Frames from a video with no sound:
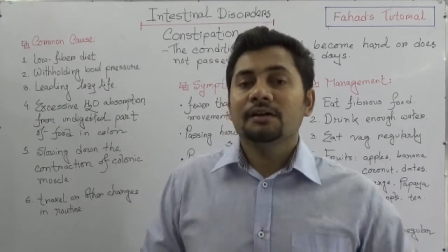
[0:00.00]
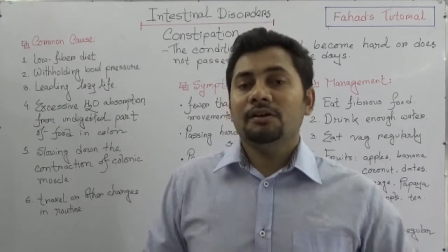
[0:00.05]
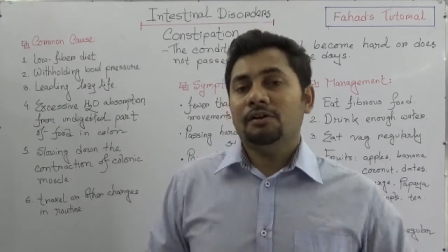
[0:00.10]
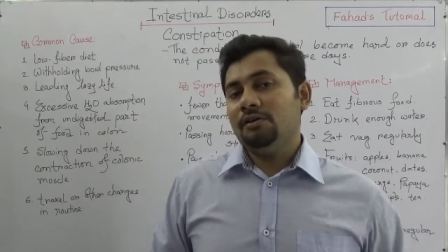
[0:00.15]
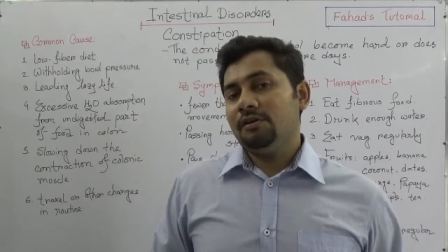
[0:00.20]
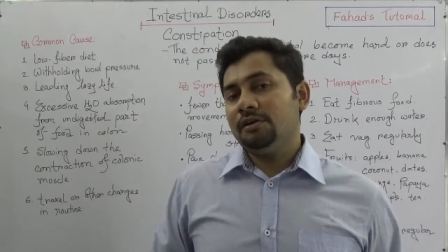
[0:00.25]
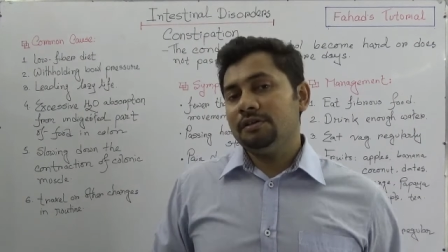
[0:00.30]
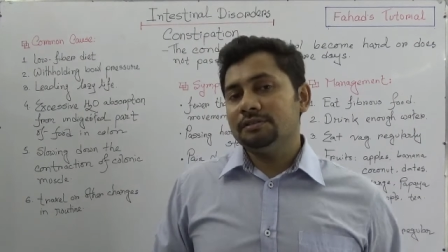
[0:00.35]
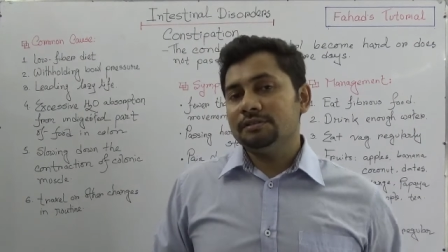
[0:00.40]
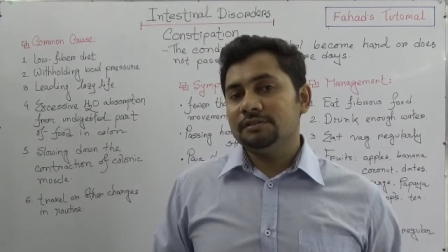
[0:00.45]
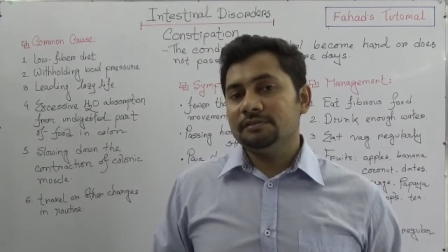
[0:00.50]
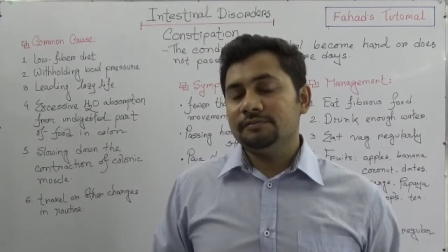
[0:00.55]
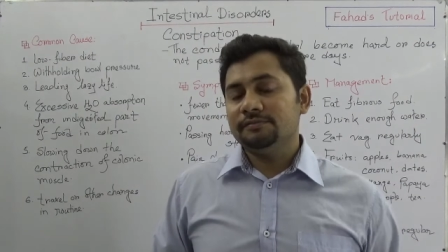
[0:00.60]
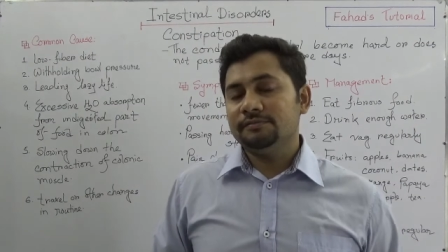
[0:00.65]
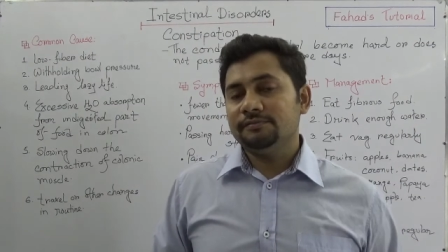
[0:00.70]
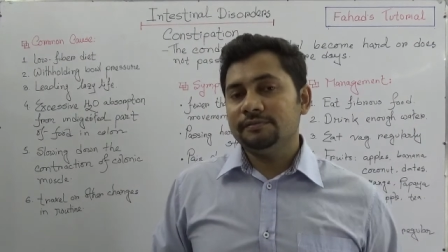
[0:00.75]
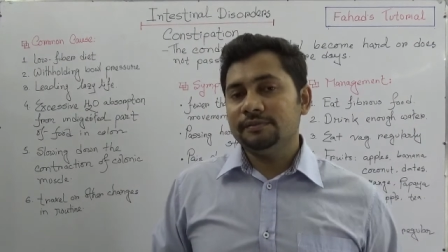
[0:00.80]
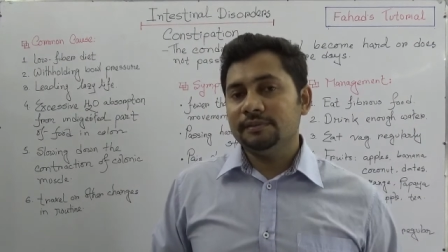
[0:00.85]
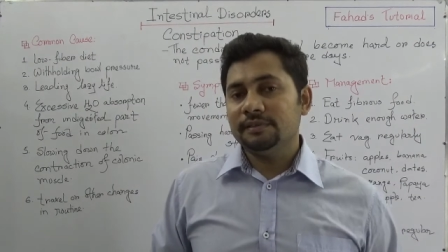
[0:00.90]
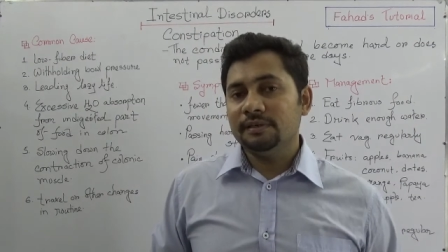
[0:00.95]
cause
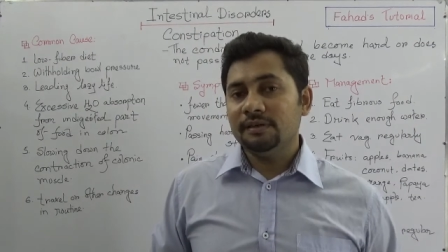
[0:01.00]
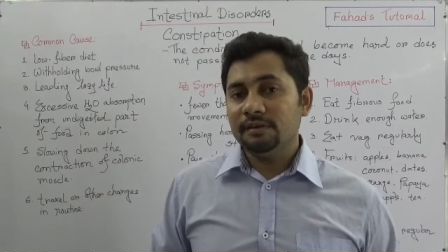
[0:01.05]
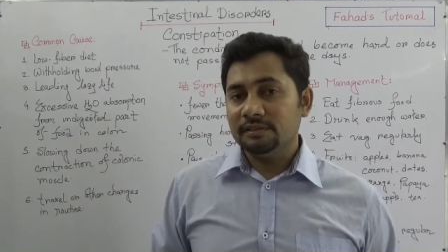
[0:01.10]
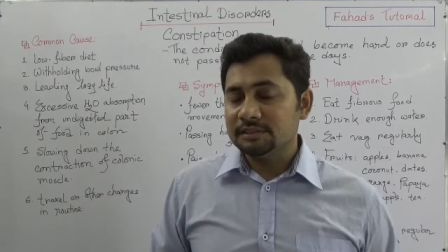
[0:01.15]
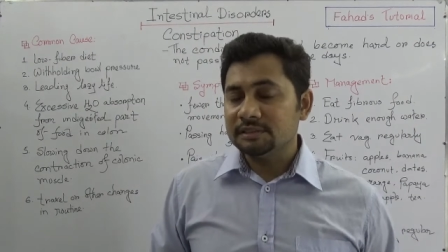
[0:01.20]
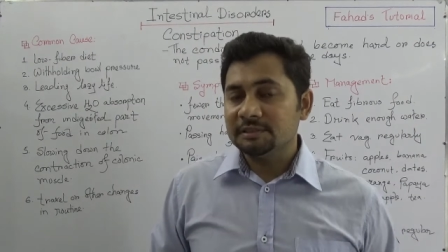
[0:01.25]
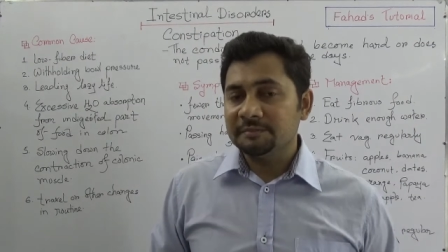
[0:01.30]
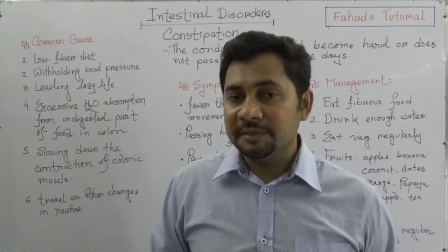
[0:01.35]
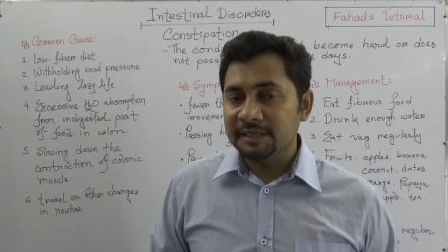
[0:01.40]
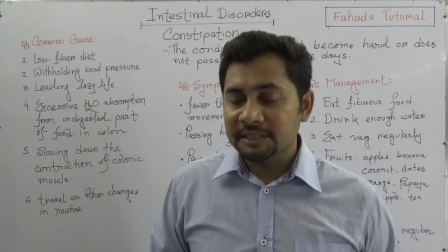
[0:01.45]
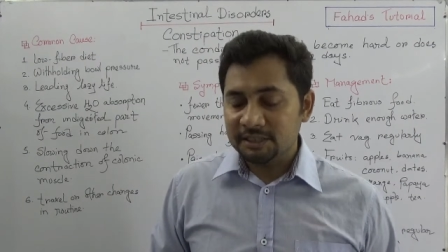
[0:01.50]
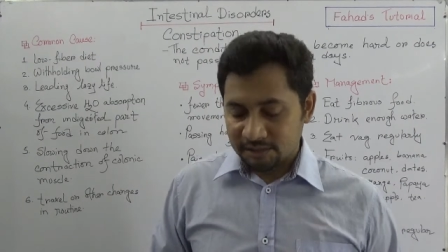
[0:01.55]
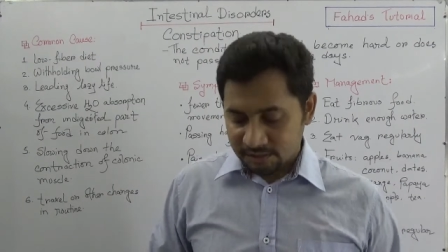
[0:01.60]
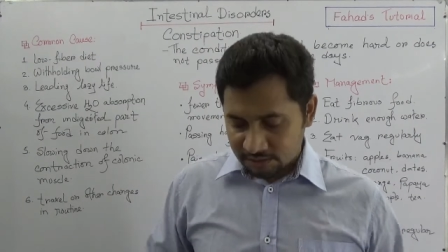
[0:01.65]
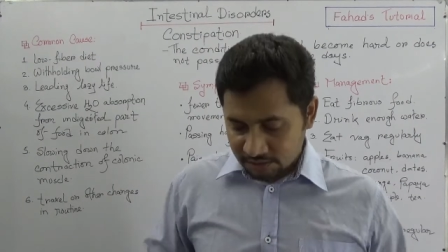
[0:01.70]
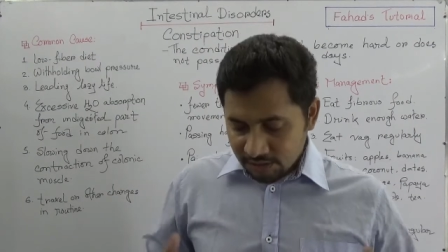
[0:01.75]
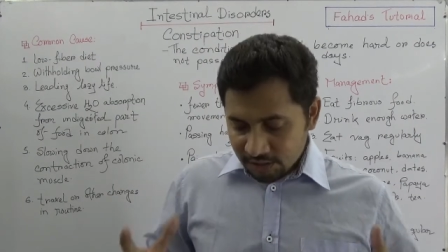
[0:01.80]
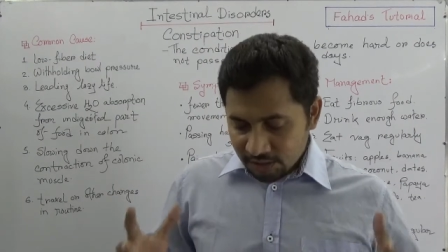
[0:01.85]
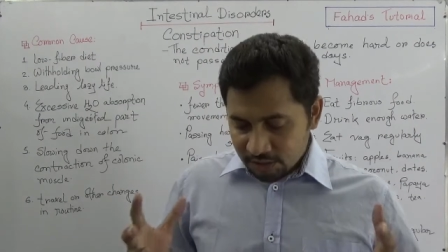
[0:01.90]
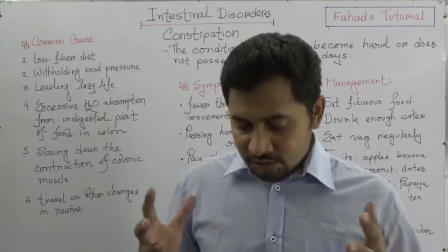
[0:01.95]
of uh,
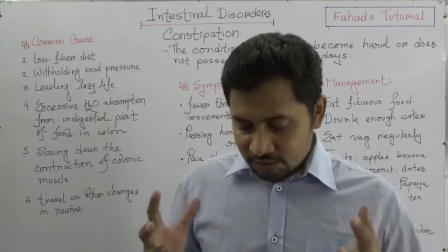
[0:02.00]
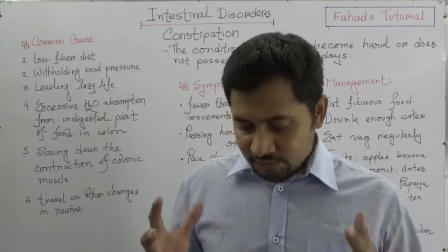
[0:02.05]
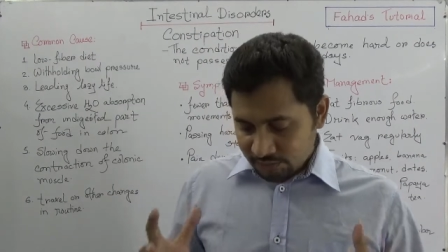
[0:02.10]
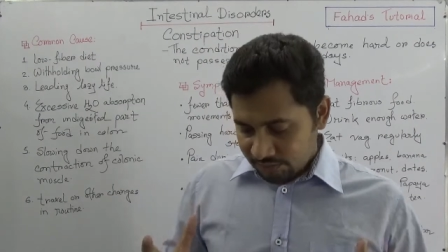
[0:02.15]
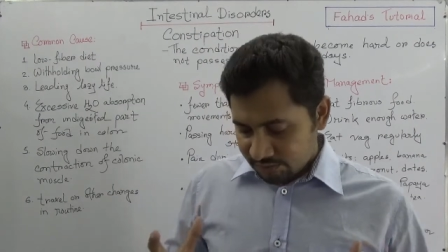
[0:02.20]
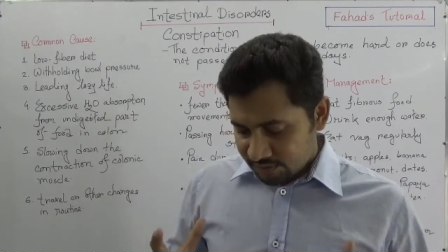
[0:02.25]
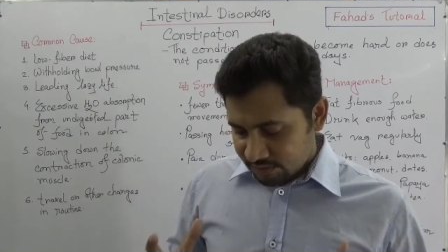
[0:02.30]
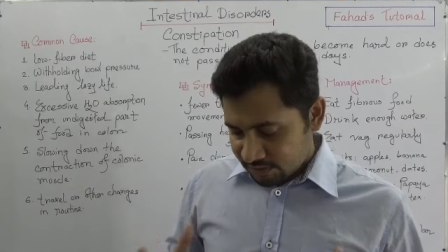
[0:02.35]
constipation. So you